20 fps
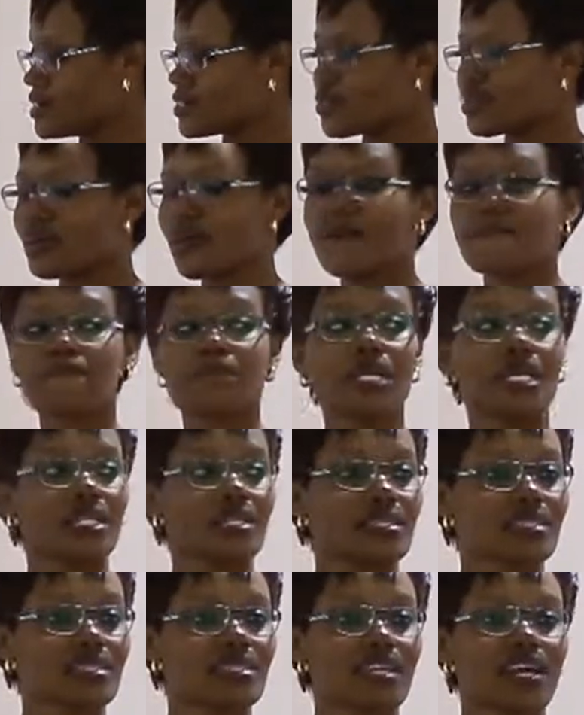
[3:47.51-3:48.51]
So that
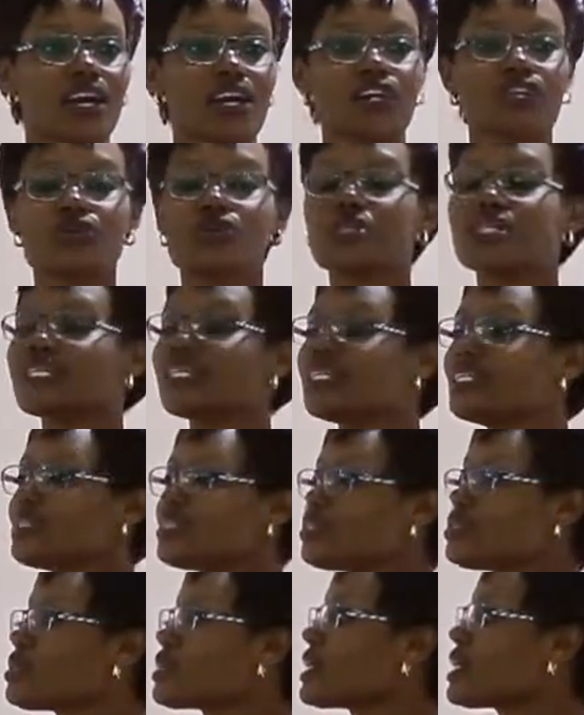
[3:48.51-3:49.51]
means you
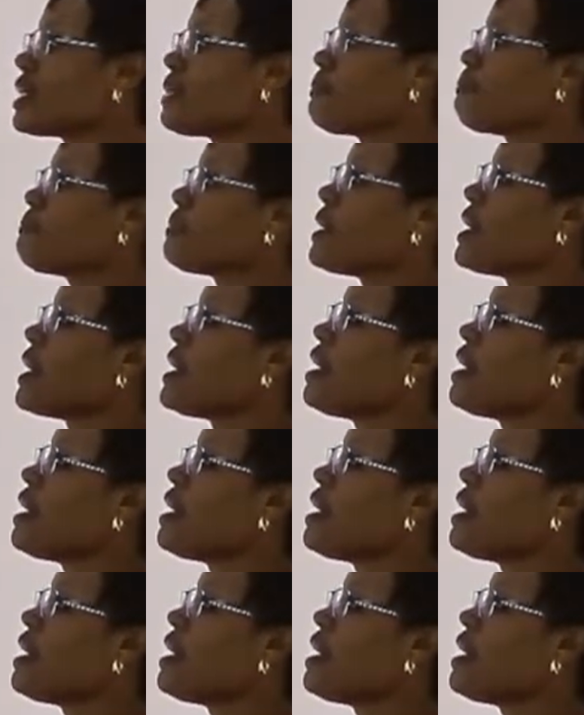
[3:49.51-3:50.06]
need to keep